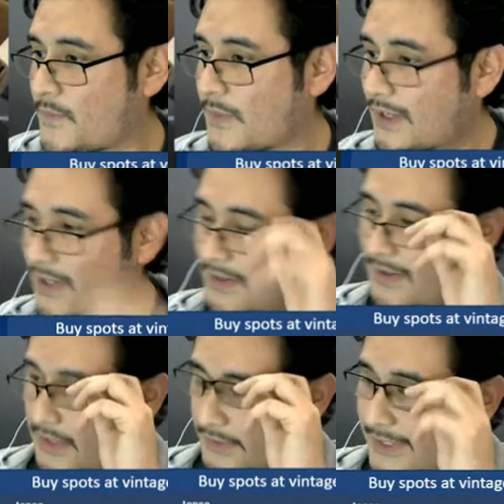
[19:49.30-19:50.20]
Oh,
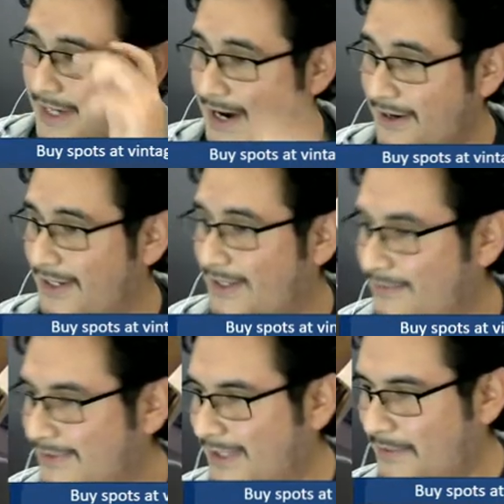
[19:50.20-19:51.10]
there's Gary.
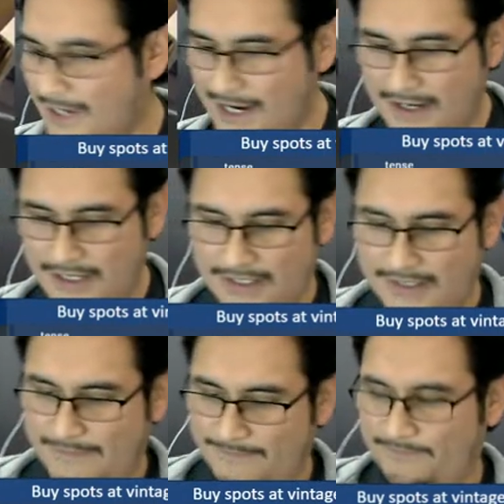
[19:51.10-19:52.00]
What's up, Gary?
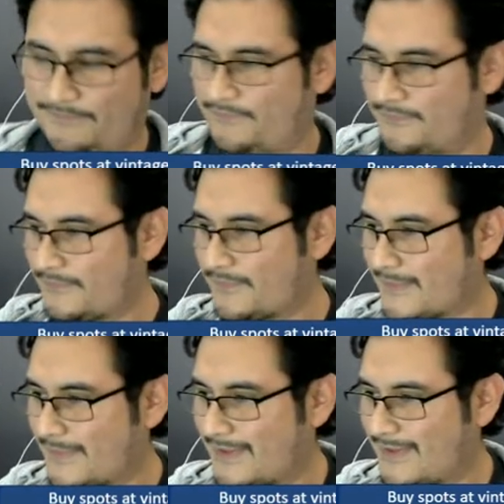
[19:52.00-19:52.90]
What's
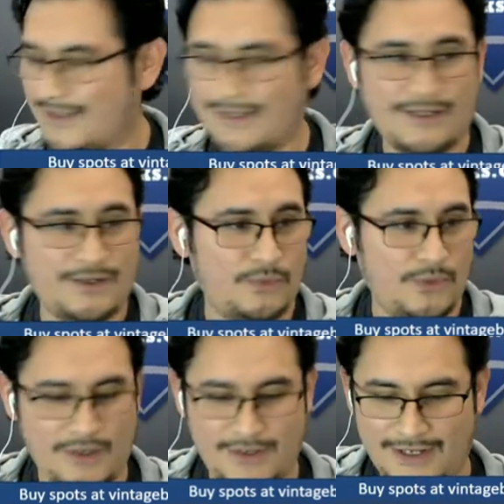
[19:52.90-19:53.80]
good?
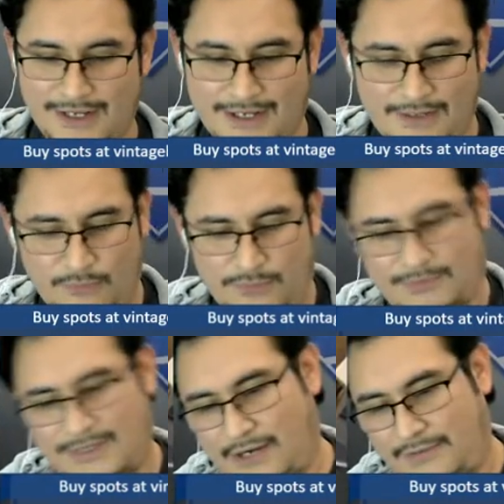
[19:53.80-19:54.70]
We're, uh,
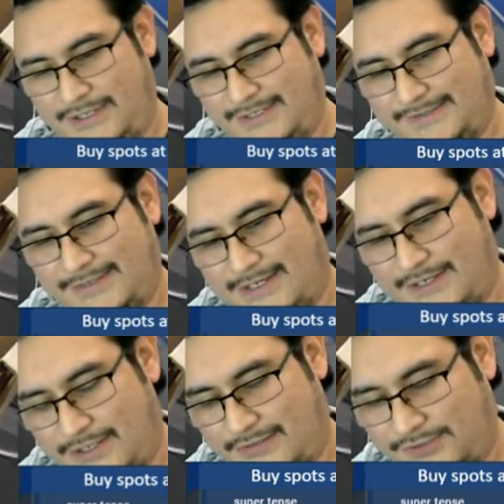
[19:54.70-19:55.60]
I already, uh,
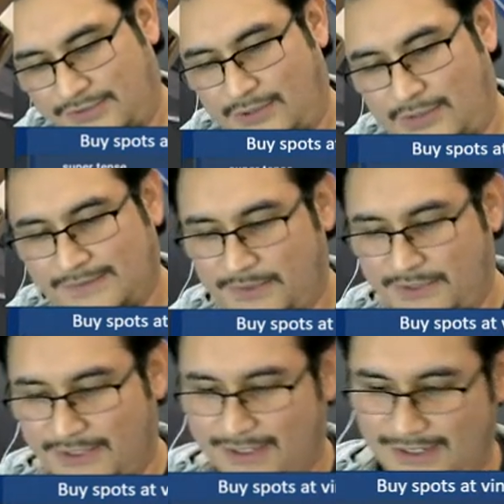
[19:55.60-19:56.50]
you know, showed off some of
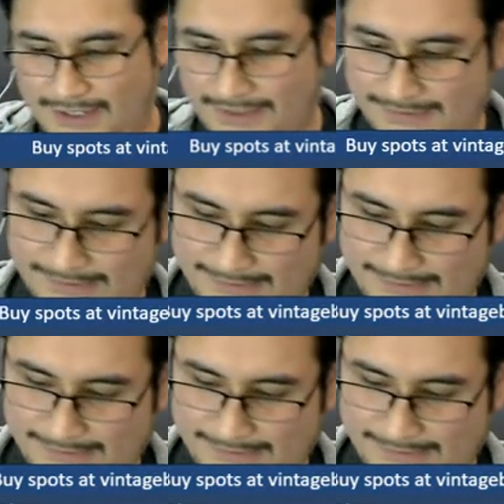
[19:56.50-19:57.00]
your cards.